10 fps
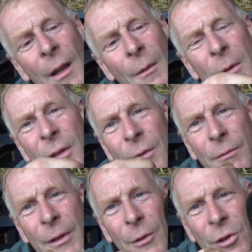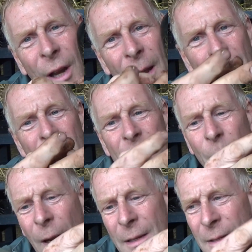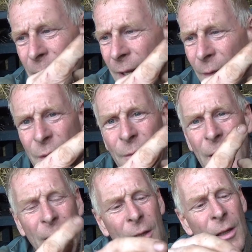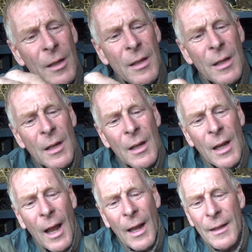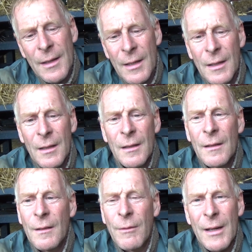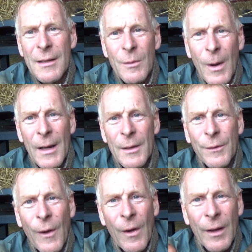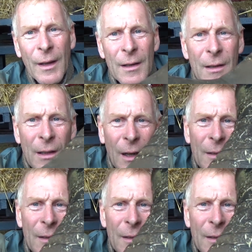which is a real shame because the wellies themselves are really good, and the rest of the wellies fine. And you know,